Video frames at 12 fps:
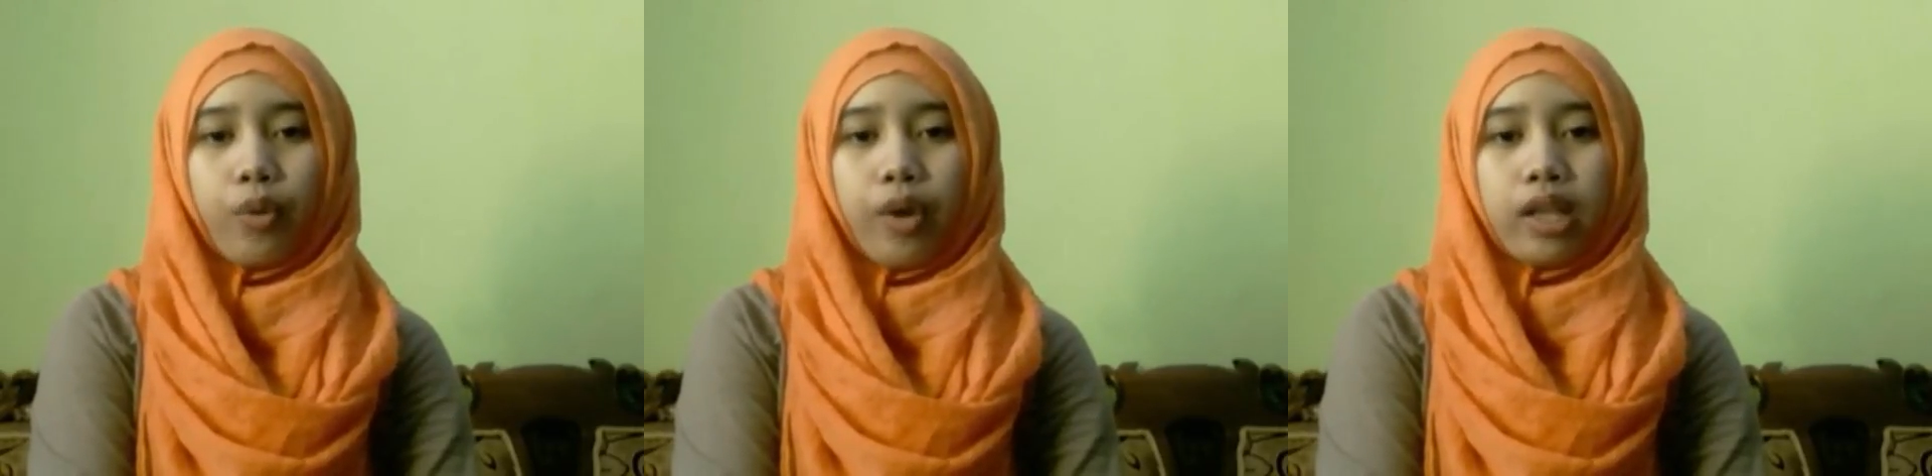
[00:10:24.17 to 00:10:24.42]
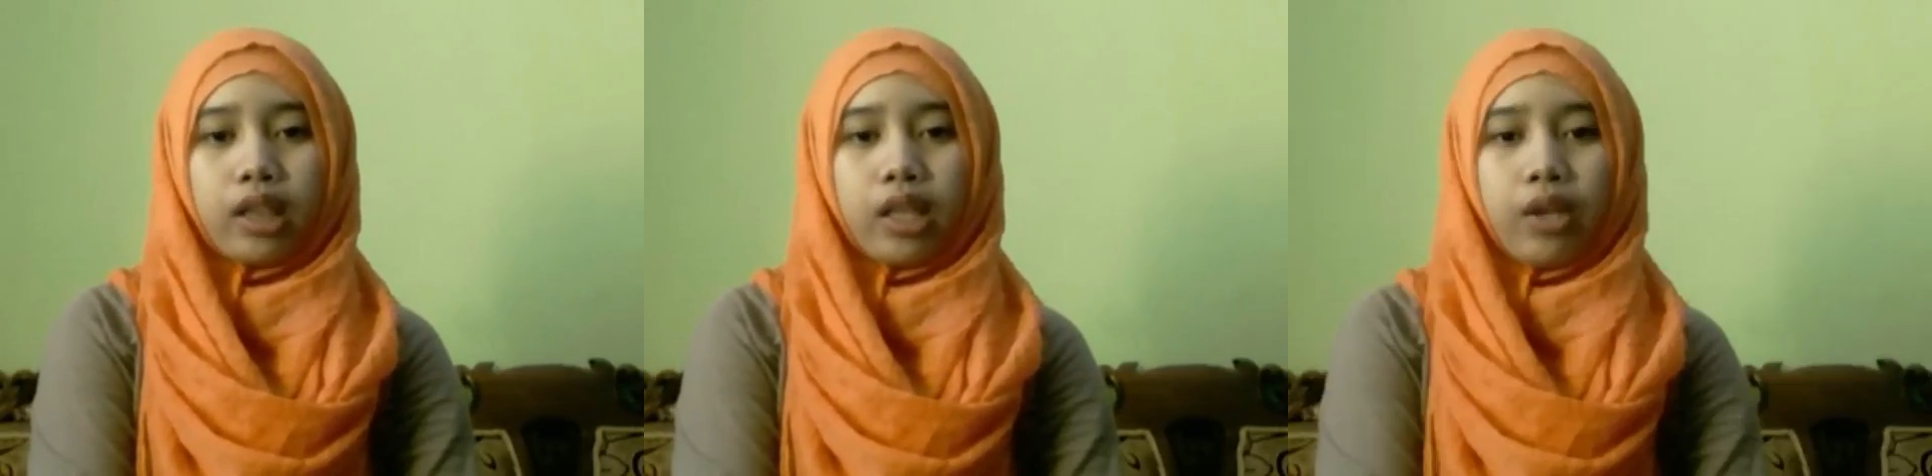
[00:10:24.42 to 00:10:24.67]

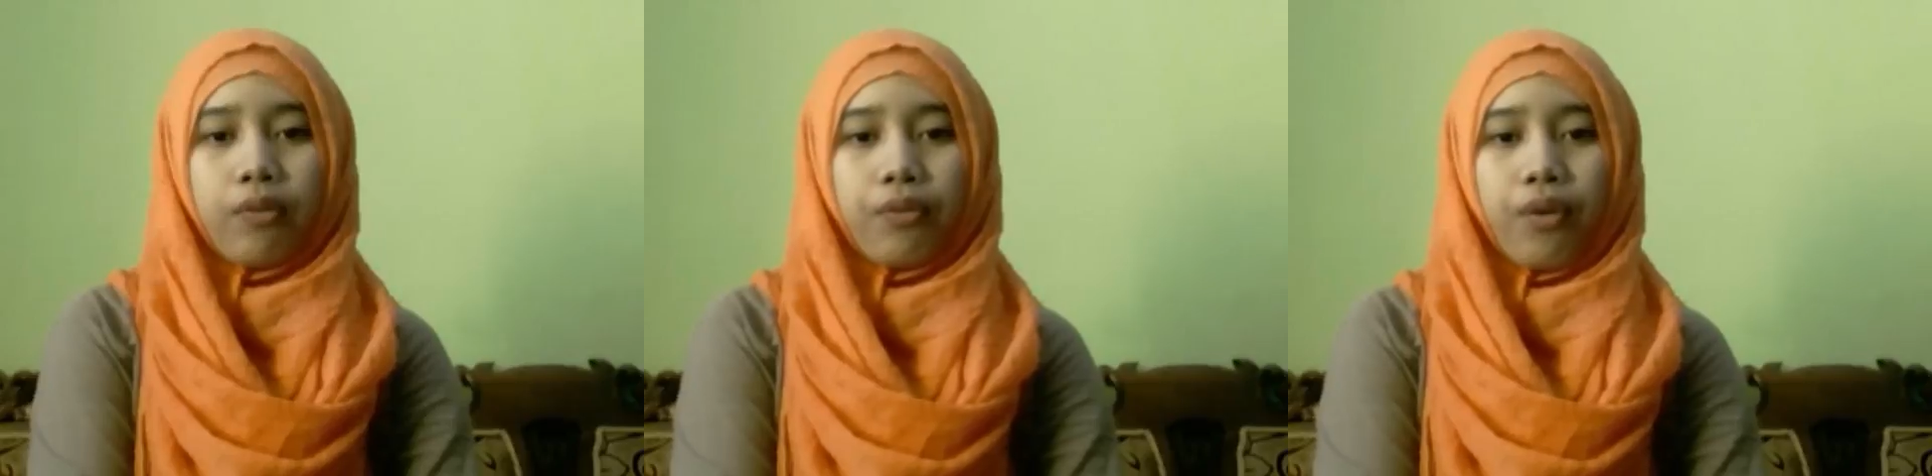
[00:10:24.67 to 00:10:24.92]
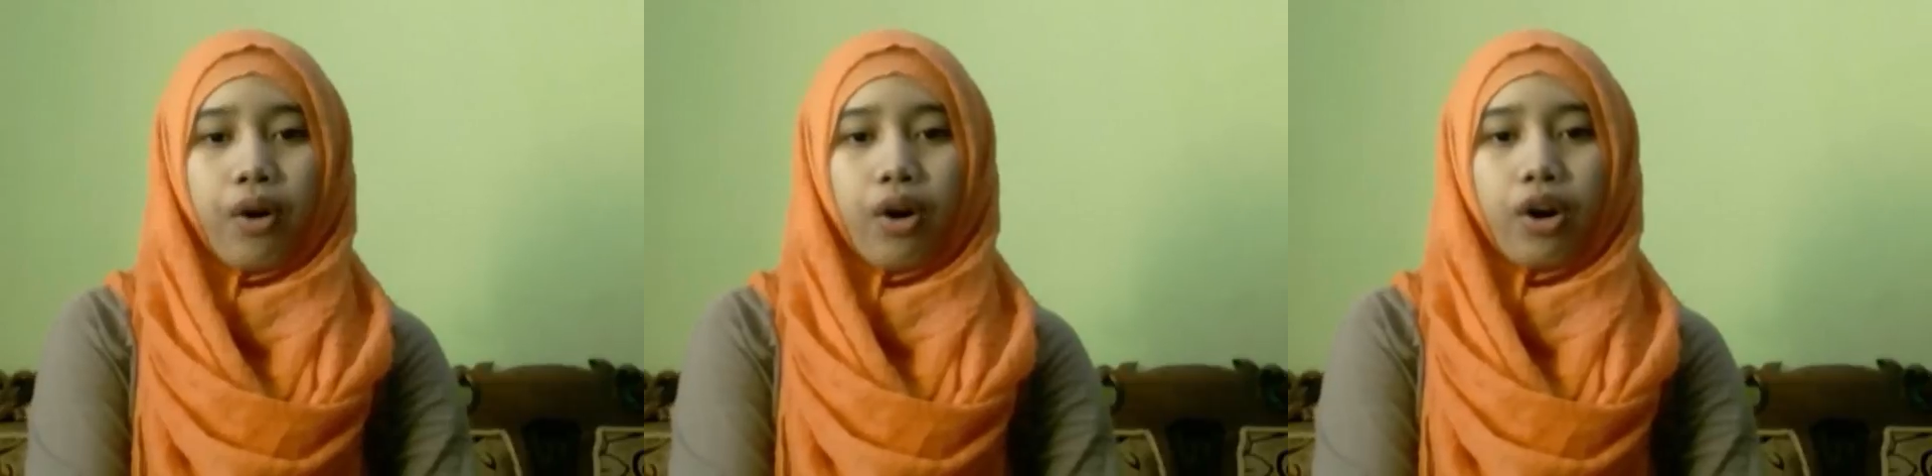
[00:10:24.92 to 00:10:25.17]

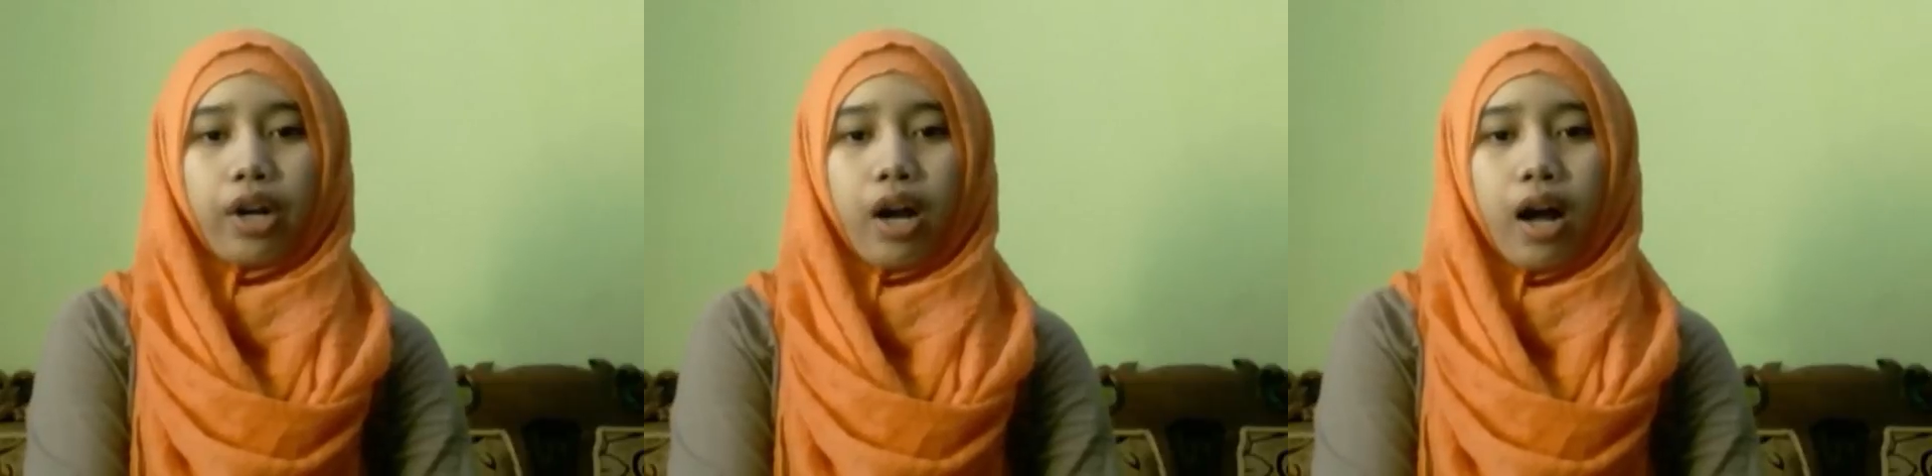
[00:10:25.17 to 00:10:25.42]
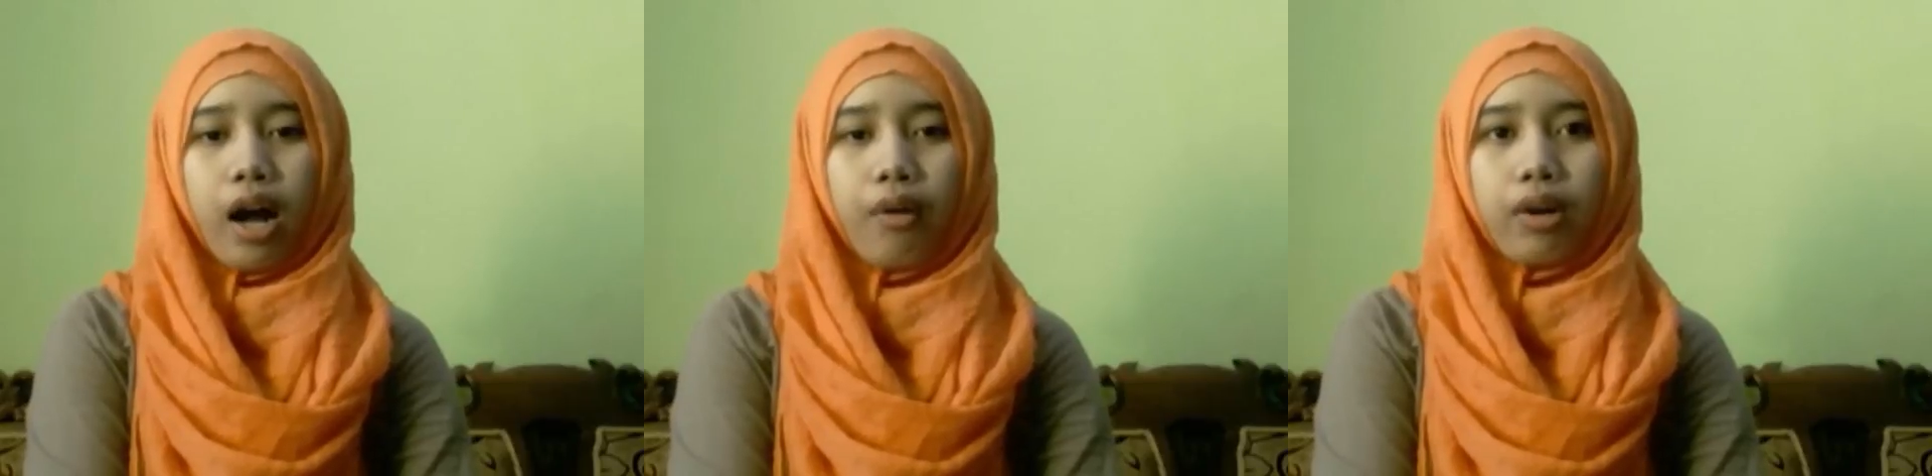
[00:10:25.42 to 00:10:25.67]
24
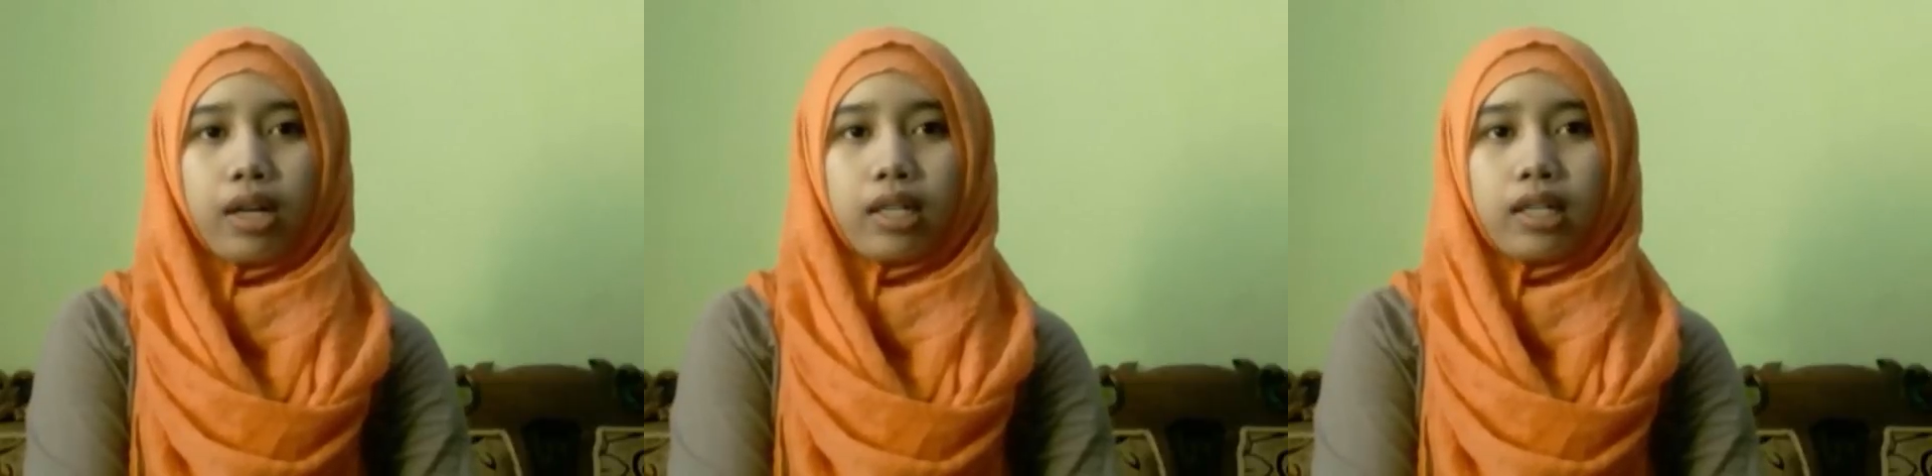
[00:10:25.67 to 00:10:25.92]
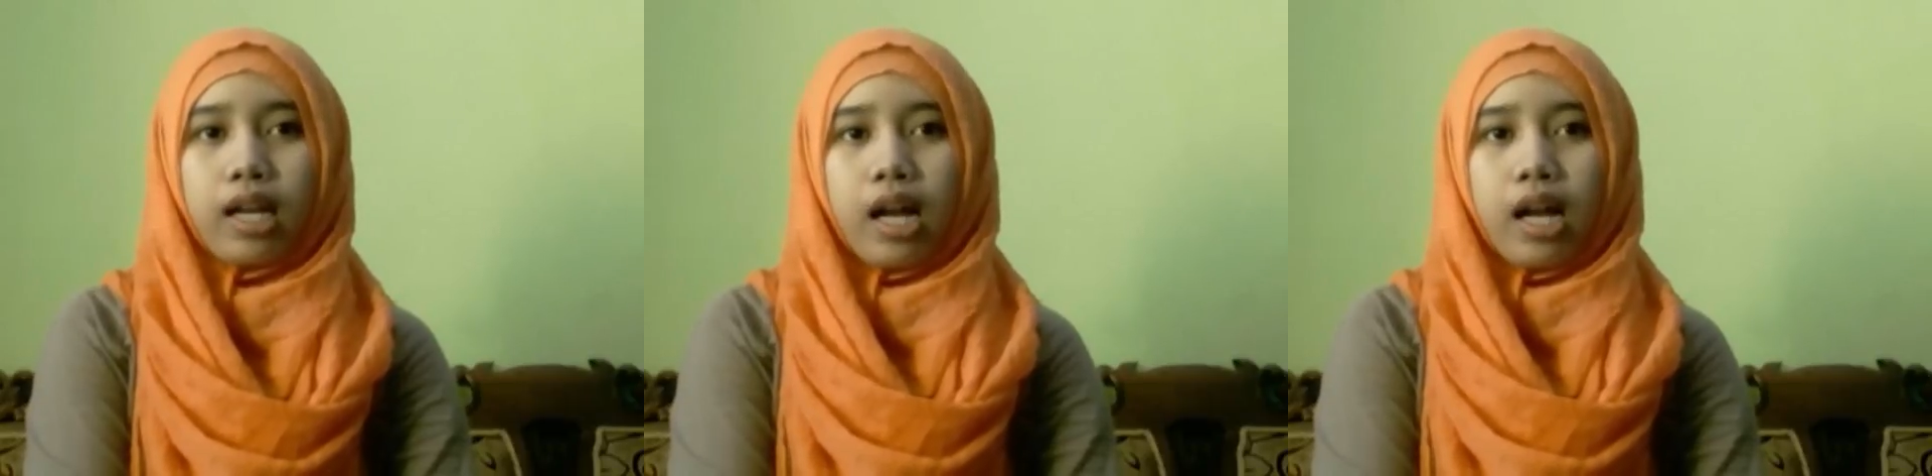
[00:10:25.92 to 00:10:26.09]
hour,